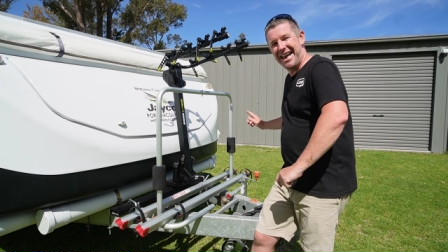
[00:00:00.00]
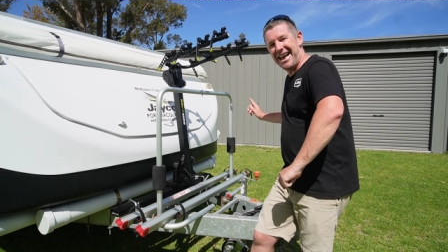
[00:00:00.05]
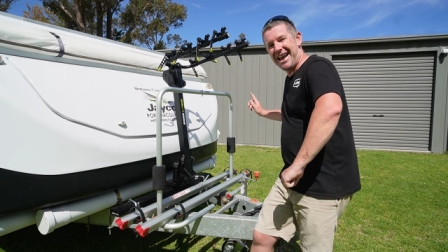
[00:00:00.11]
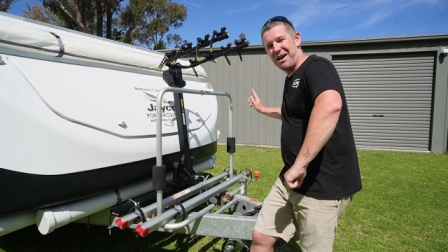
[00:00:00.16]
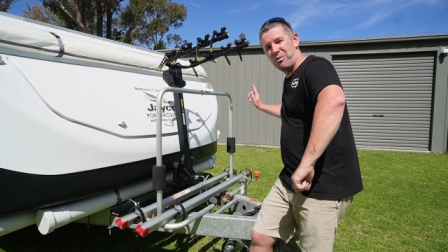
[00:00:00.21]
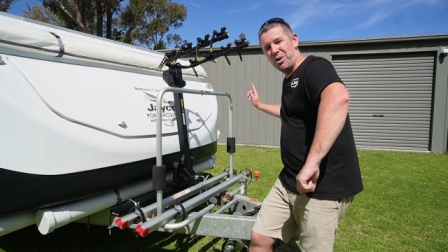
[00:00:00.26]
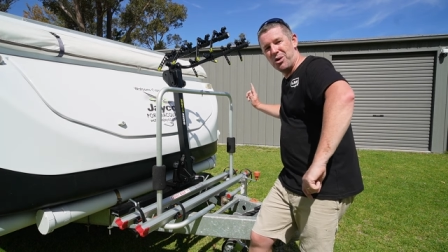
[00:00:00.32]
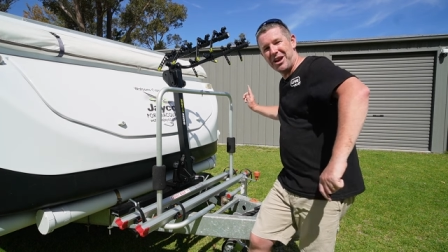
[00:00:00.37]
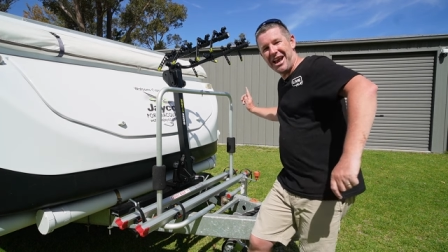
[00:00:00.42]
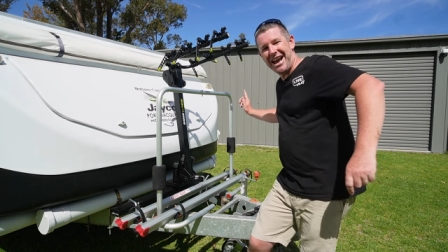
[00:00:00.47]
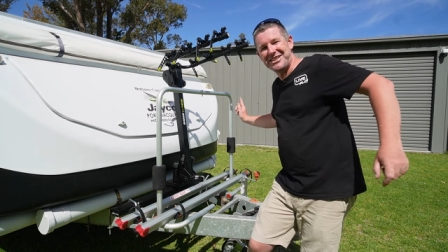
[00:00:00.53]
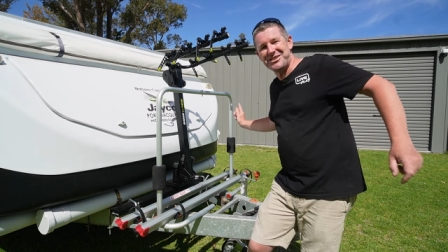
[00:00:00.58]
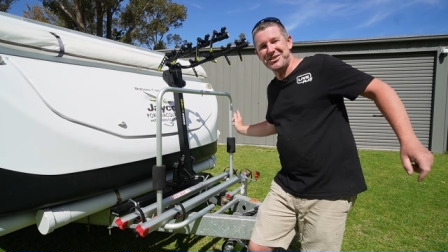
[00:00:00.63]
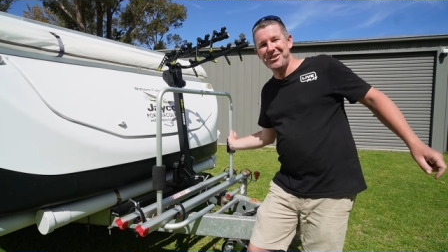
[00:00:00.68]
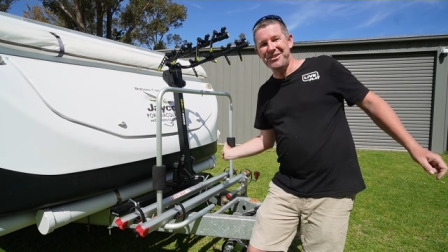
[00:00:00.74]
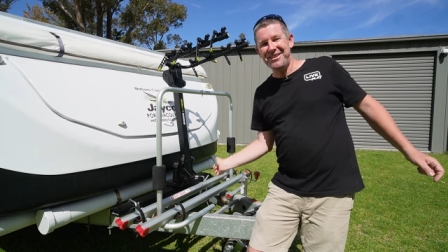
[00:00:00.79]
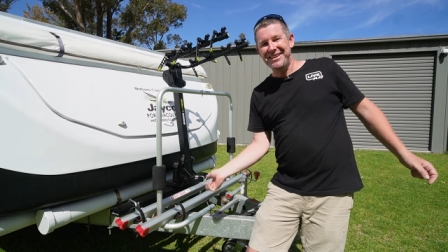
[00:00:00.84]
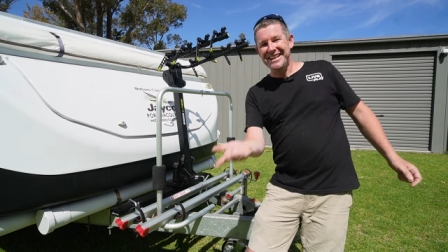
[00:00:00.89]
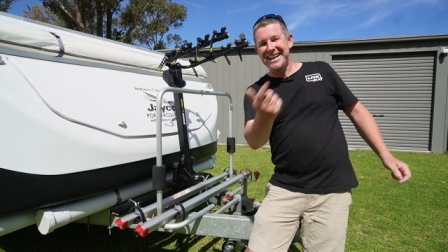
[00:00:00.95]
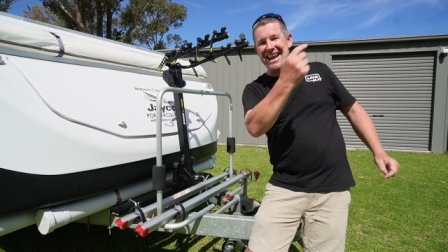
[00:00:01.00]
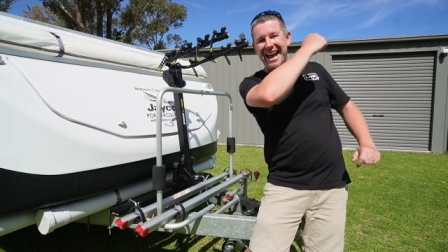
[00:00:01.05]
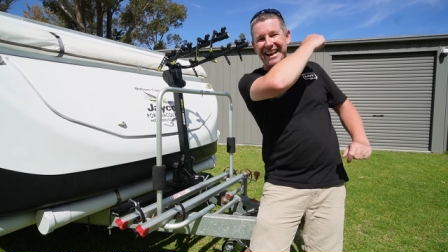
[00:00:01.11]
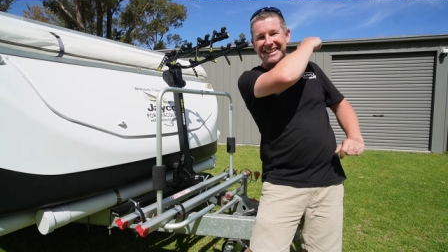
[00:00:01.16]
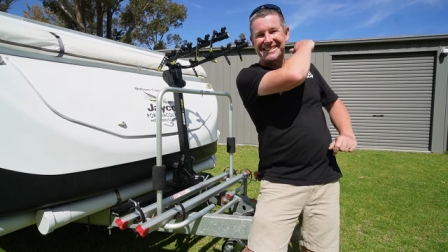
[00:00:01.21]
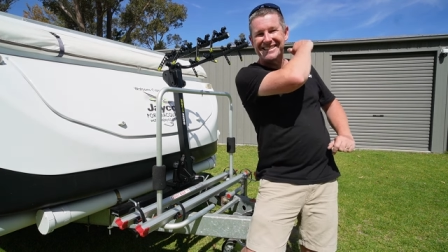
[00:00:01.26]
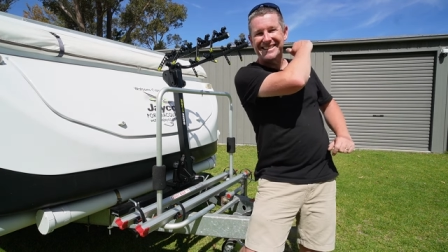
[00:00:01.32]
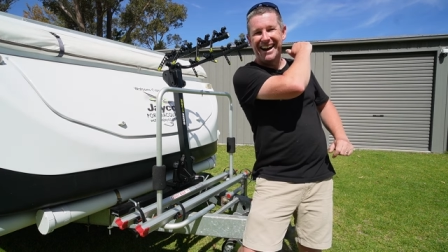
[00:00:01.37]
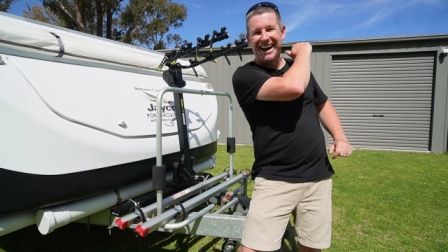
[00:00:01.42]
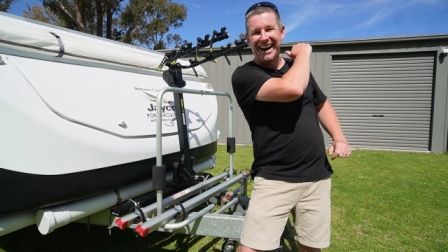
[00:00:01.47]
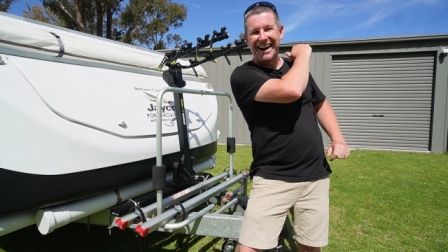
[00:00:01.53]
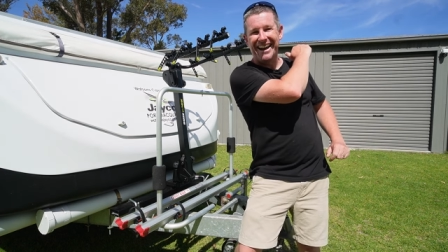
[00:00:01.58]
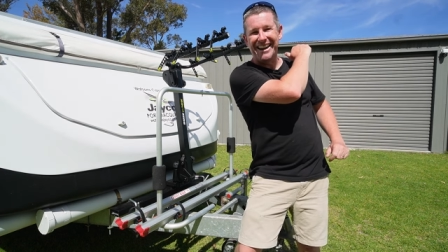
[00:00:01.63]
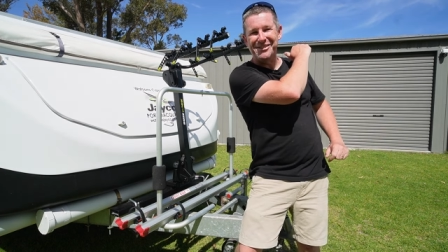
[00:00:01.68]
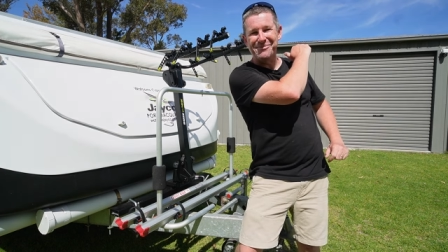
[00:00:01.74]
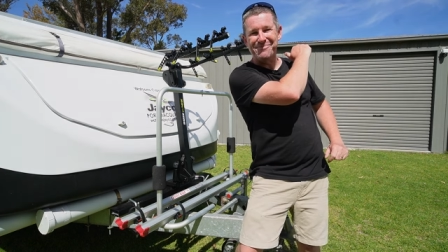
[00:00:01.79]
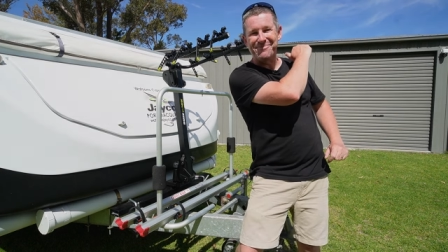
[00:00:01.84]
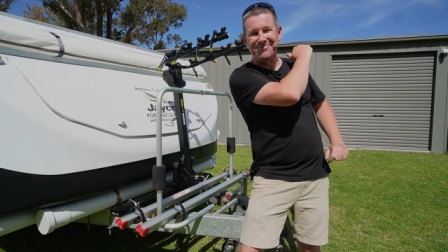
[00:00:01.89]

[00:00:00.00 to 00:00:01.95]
and we'll catch you next time.